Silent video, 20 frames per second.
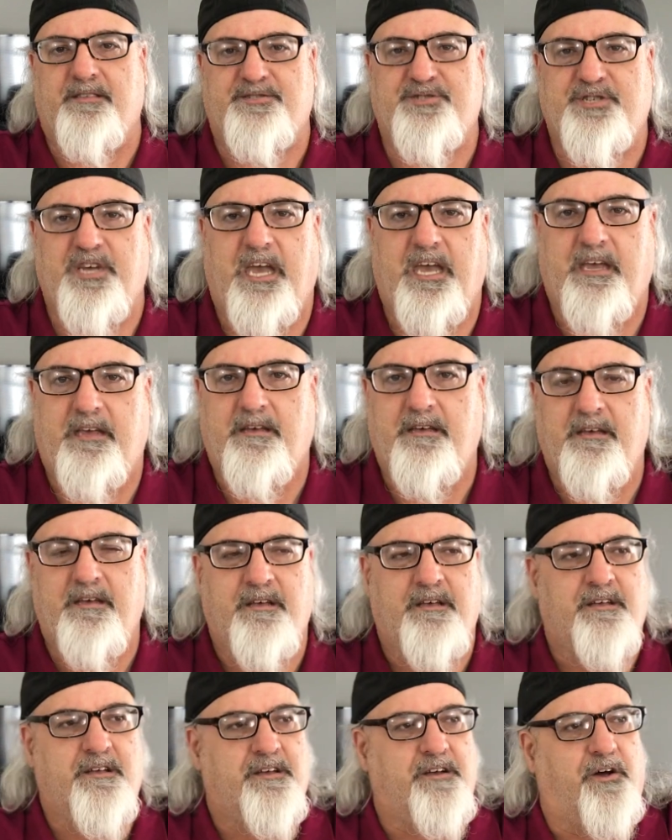the
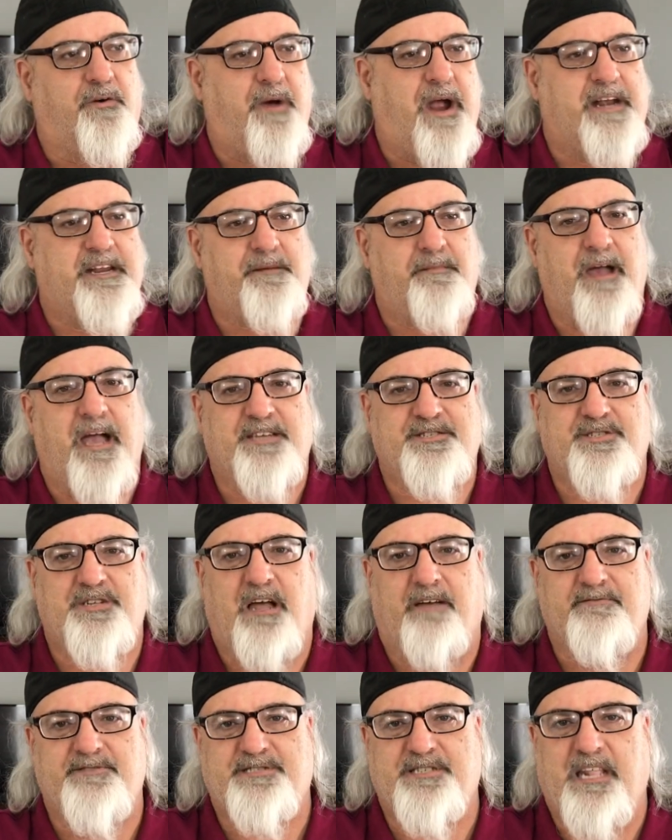Shea-Irani match, and
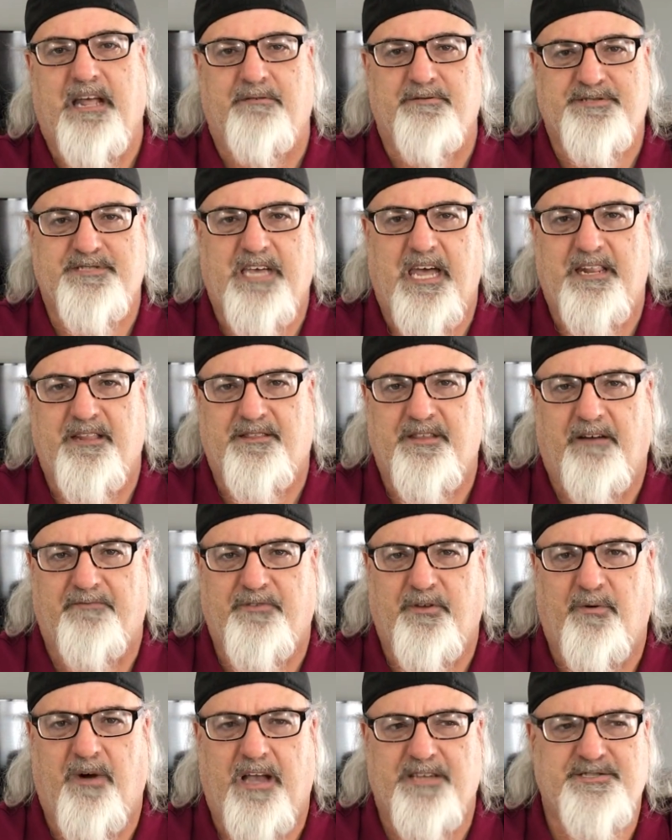obviously that was kind of tough
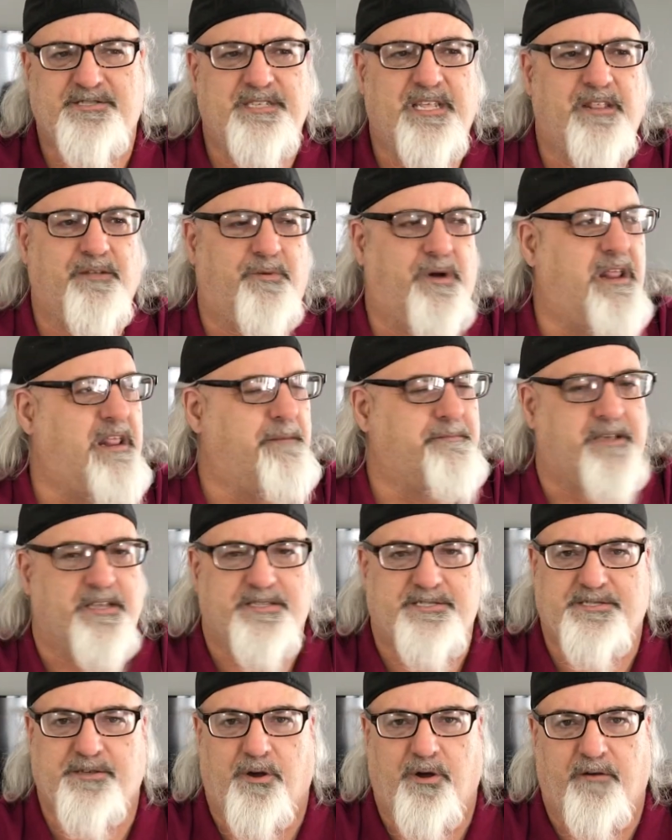to watch. Neither one of them
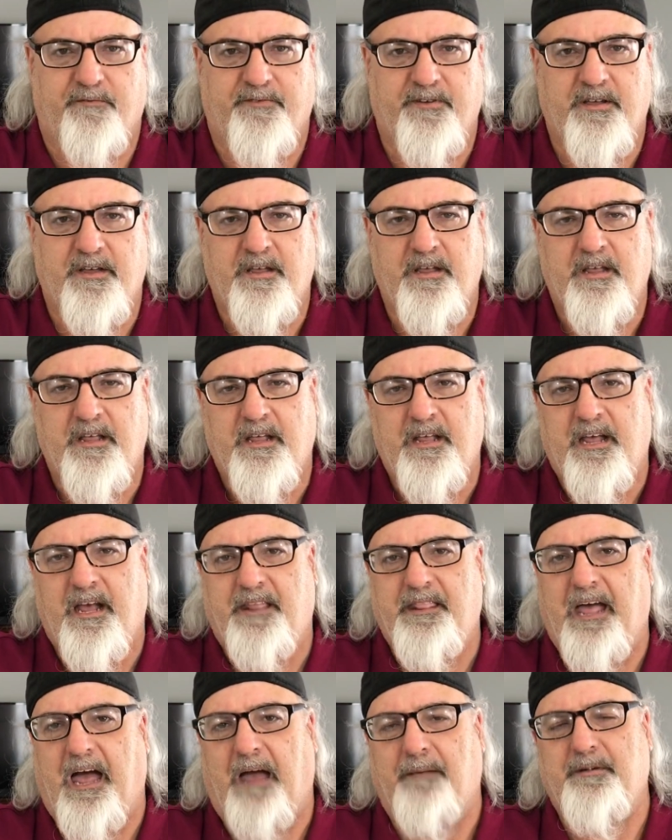can serve.
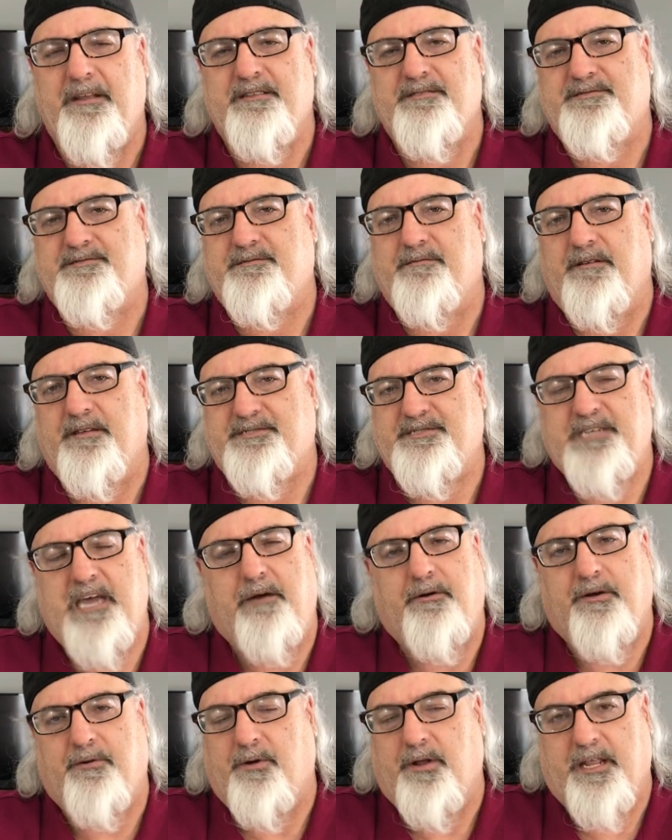And I mean,
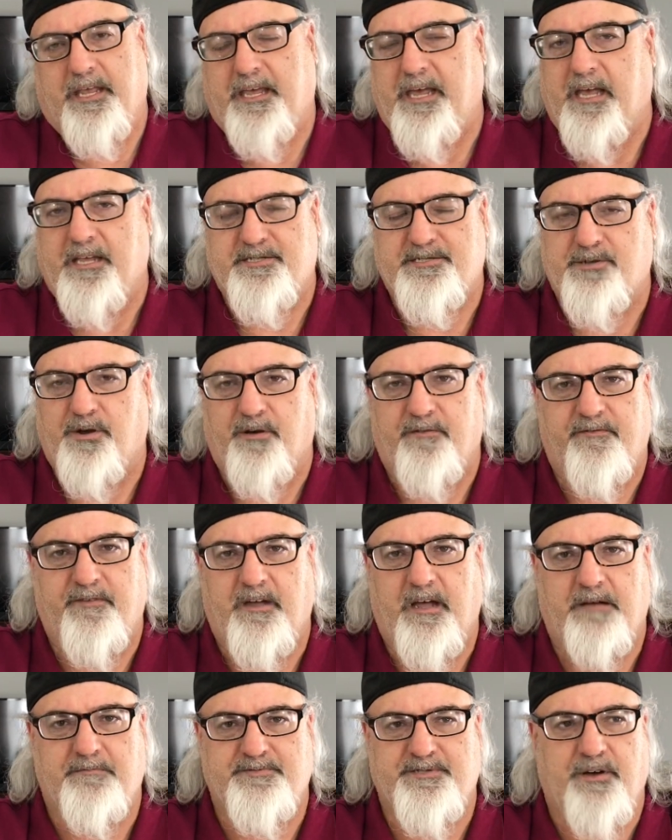Sarah really can't serve.
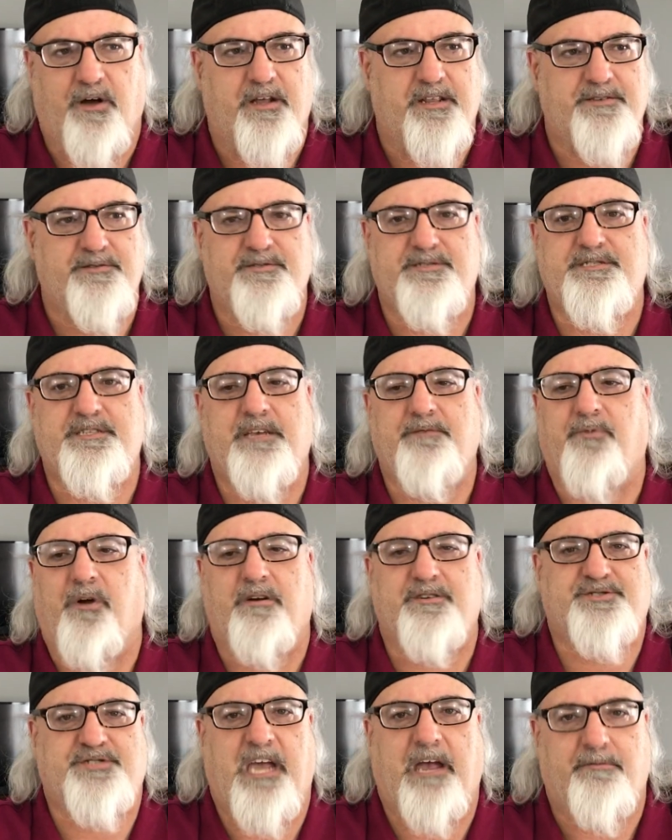I'm sorry. Did you see
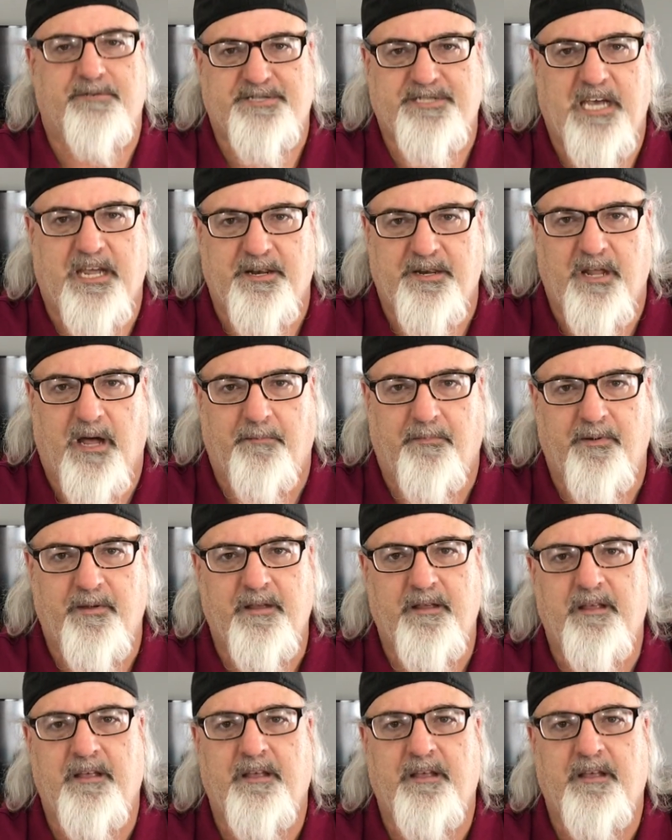where Shea was setting up